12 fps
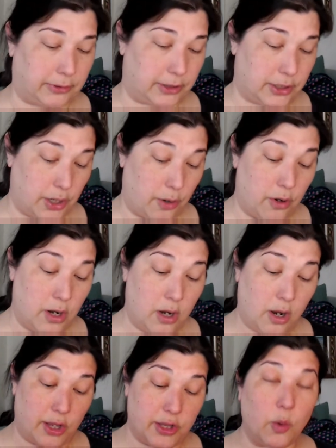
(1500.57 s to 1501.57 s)
So
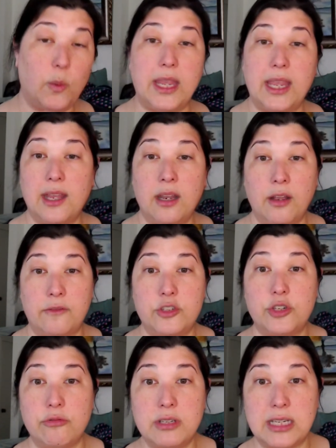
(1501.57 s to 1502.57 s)
on the weekend of
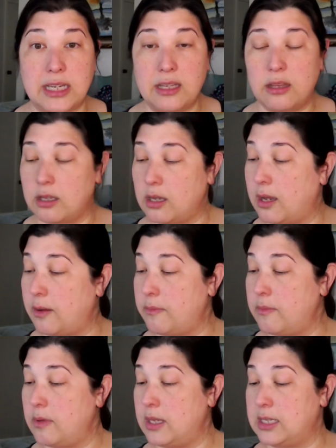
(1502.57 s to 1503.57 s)
Juneteenth, um,
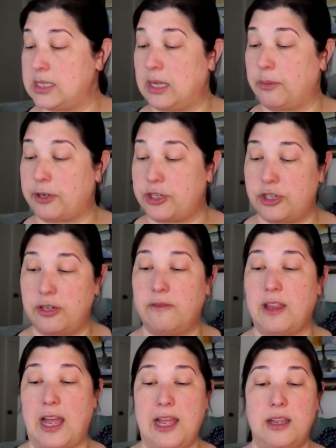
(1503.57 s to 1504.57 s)
in celebration of
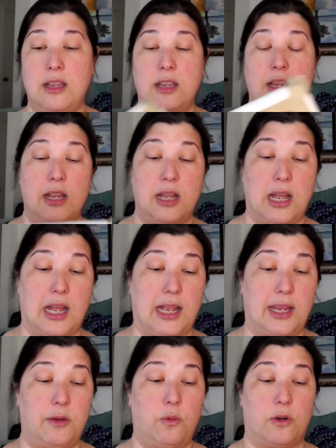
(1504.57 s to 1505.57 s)
that,
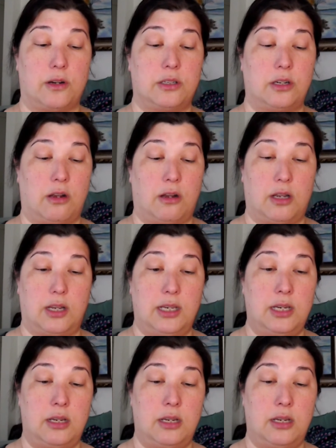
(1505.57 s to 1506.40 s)
I worked on